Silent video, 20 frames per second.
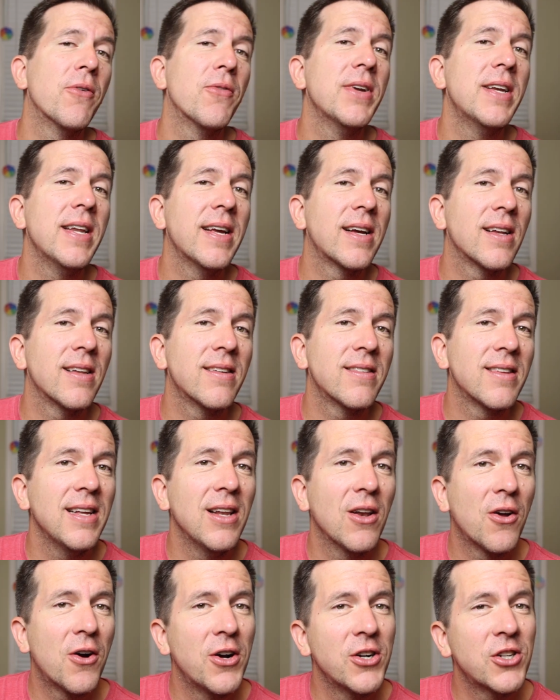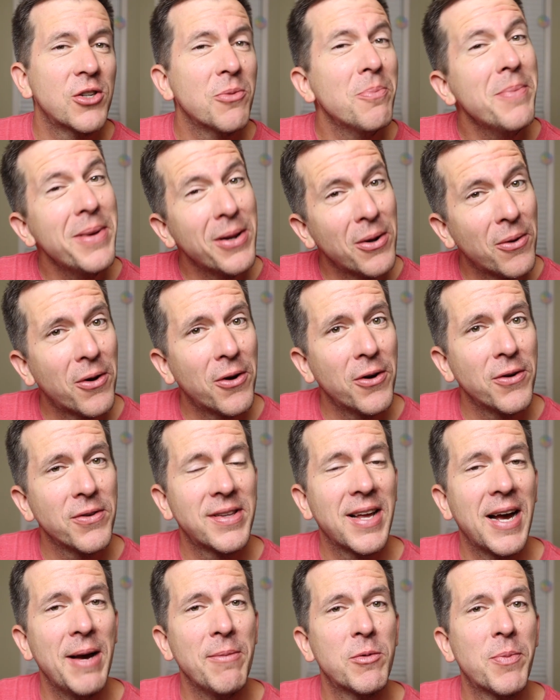a ridiculously large Middle Earth
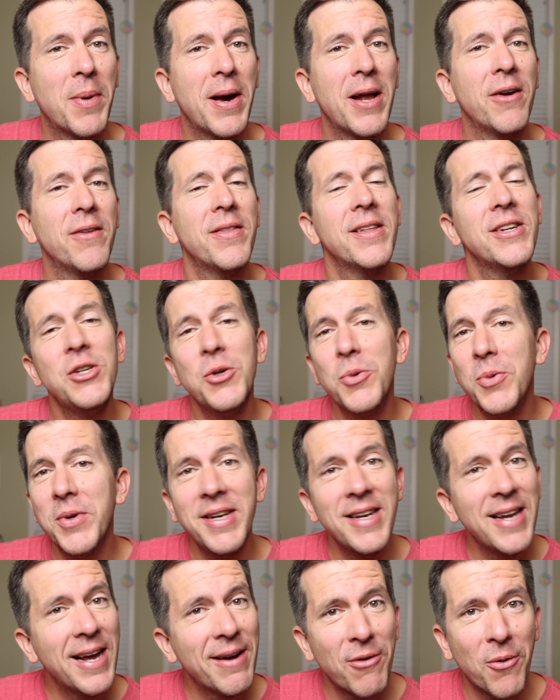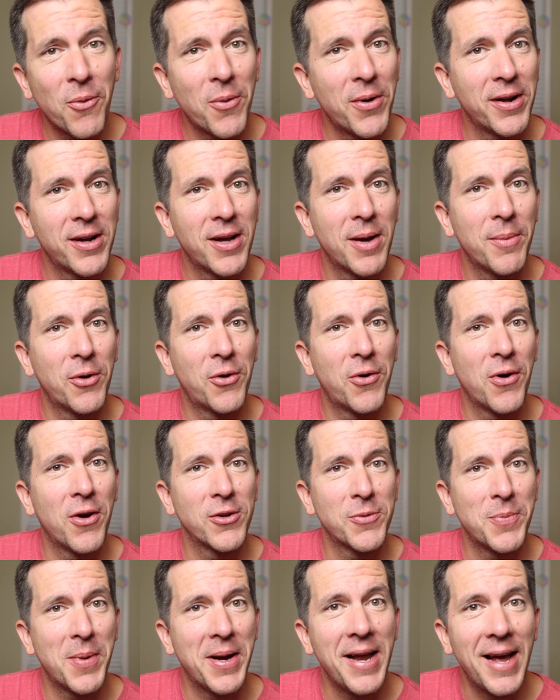type spider that you would never want to come
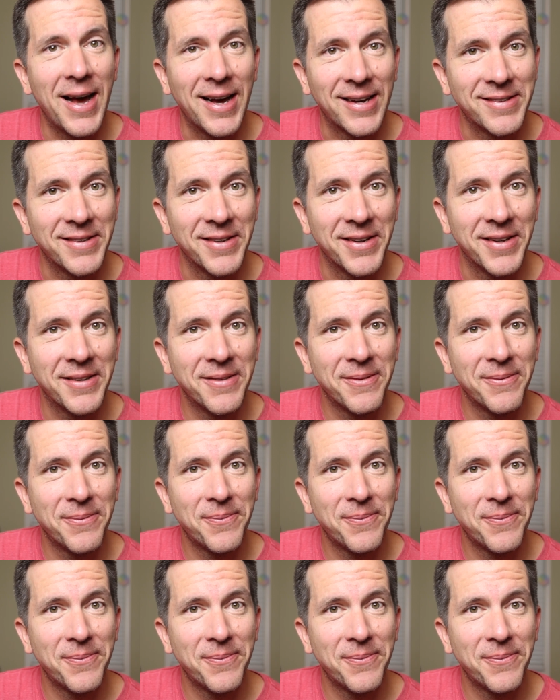across by accident.